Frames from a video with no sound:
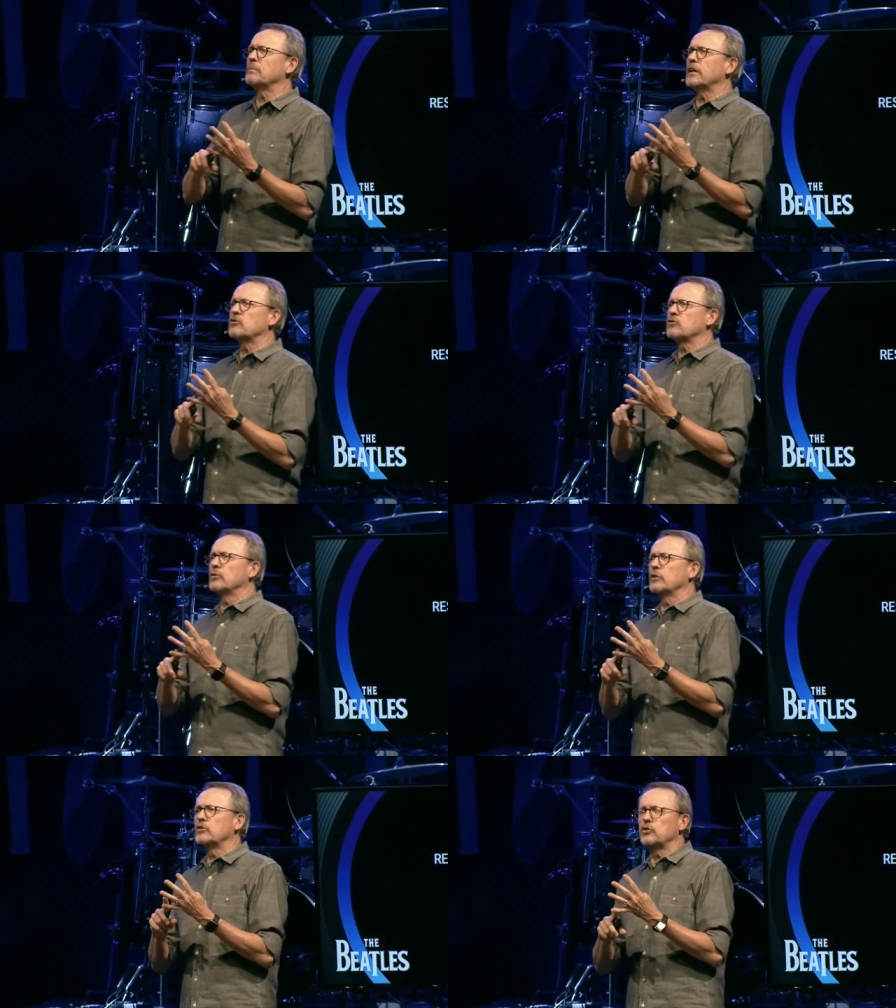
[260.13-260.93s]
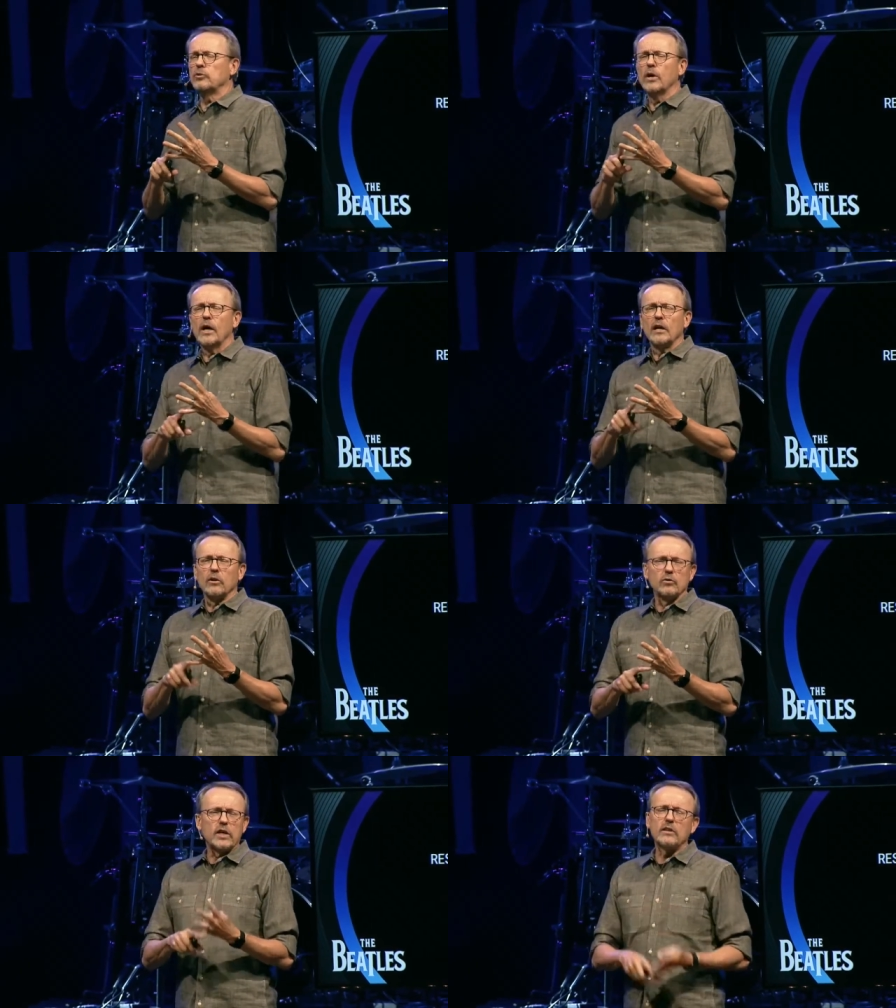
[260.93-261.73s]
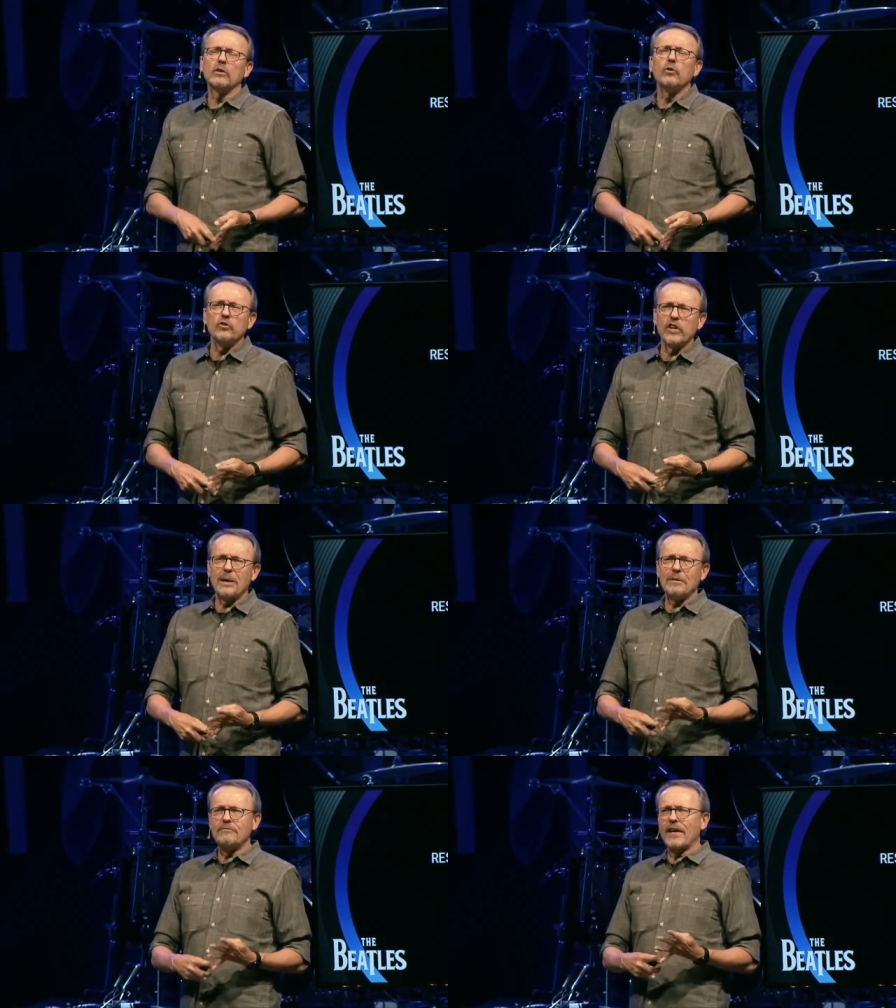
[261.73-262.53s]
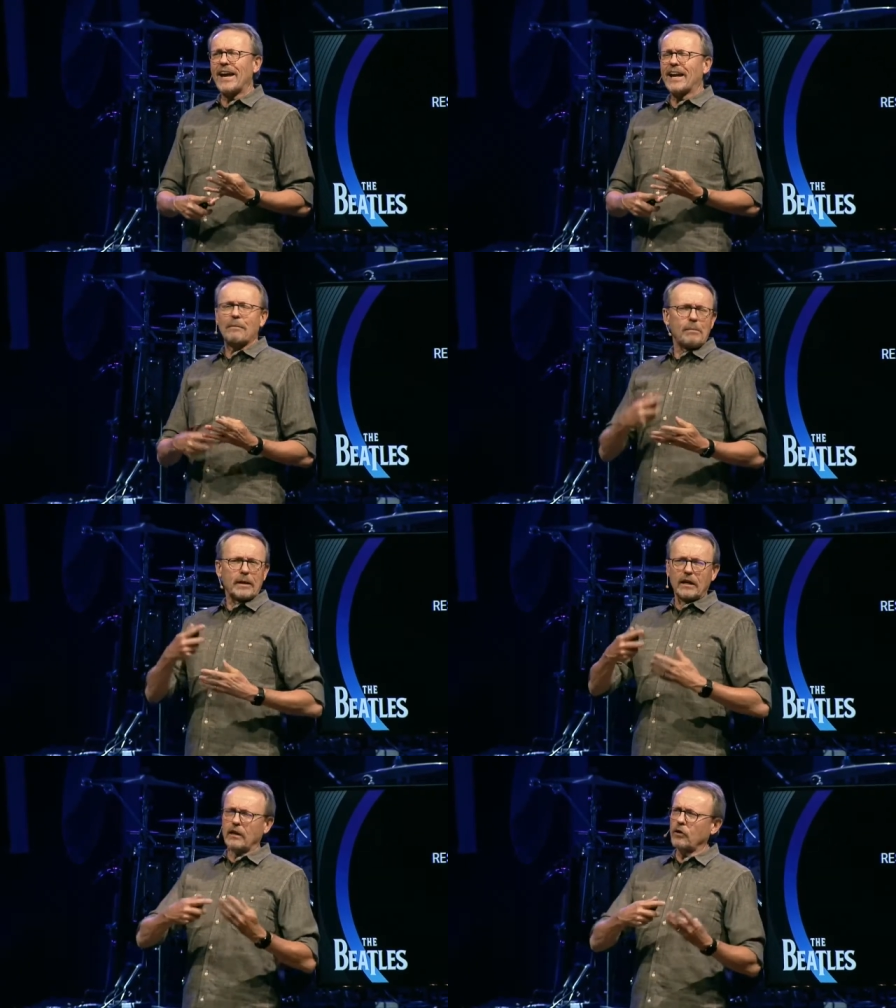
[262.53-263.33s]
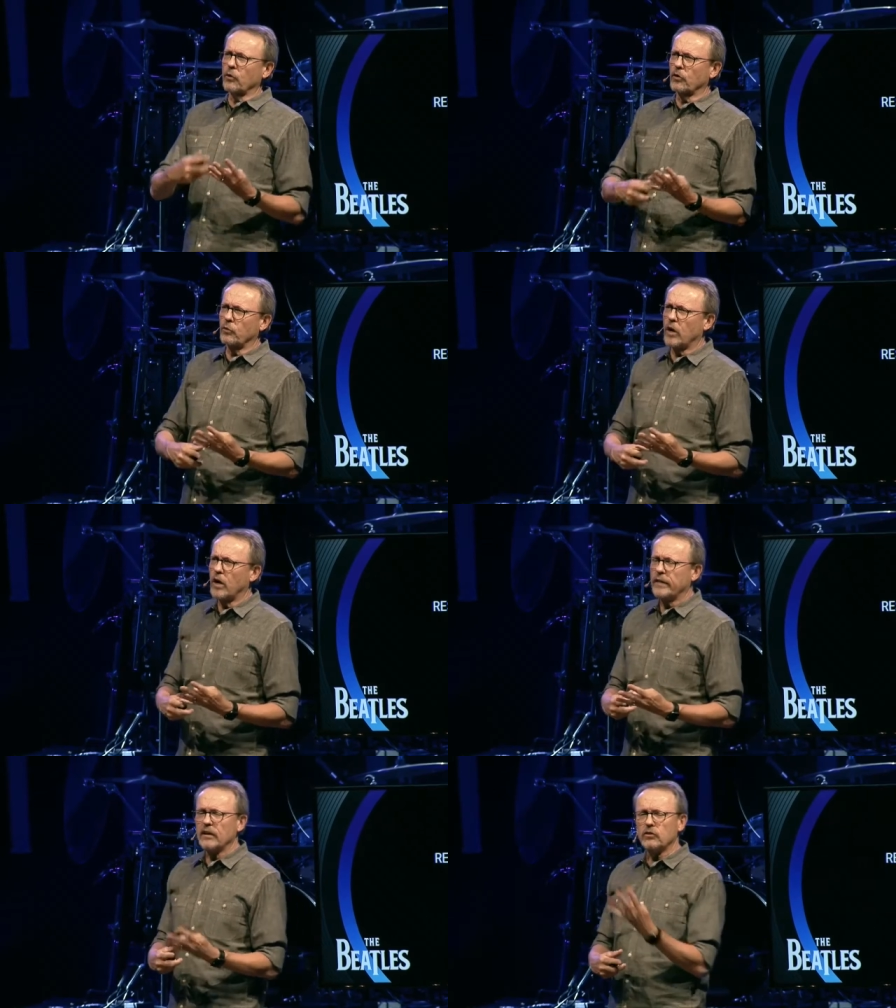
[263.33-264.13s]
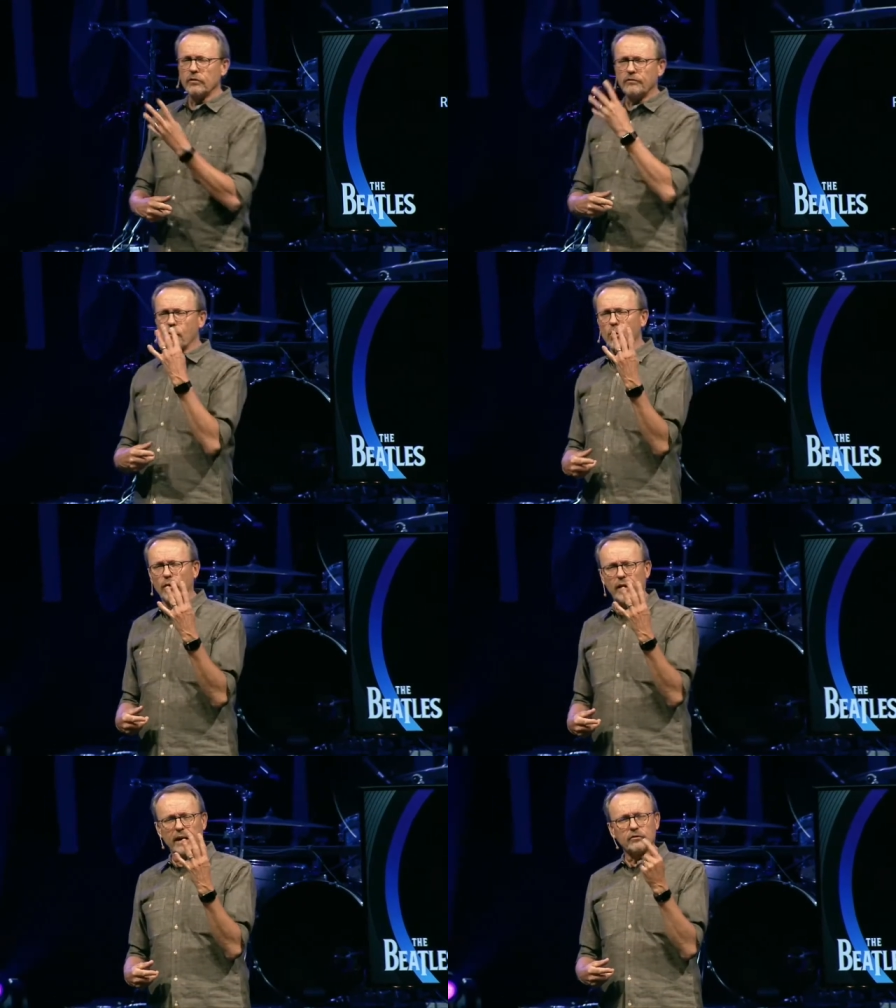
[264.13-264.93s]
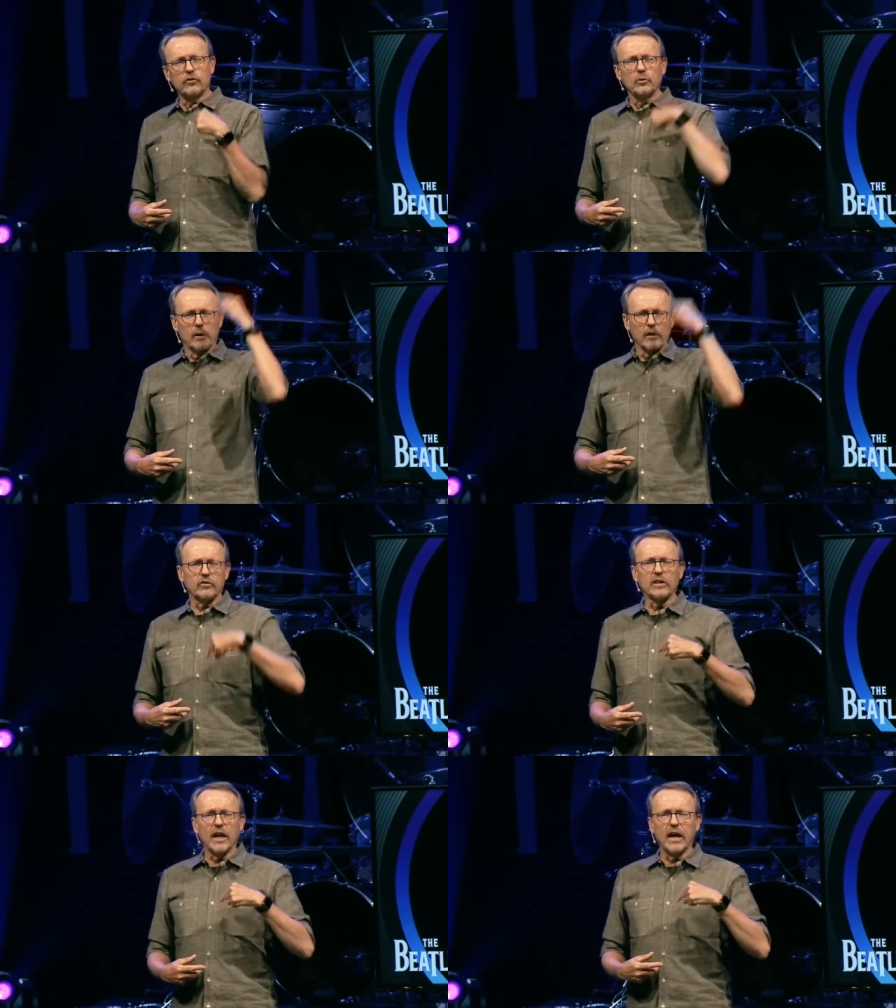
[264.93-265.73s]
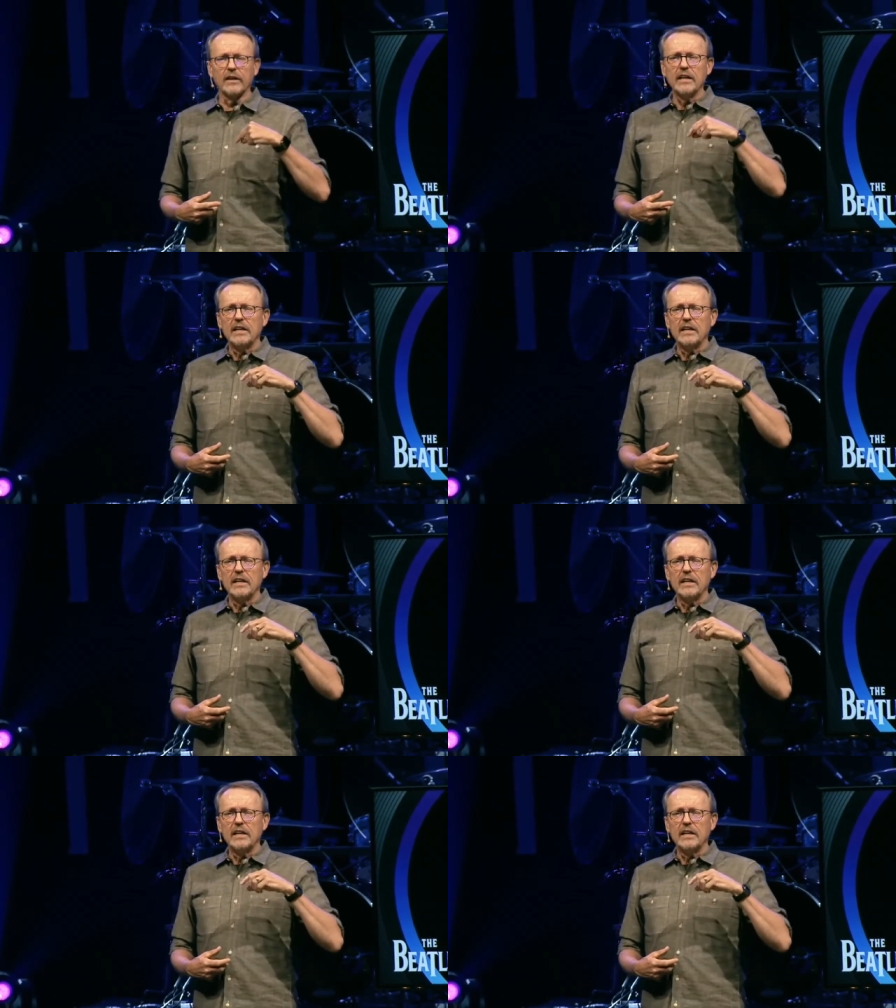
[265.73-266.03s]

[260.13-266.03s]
Make sure that you don't take the Lord's name in vain. I might be getting the order wrong. That's the four that have to do with us and God.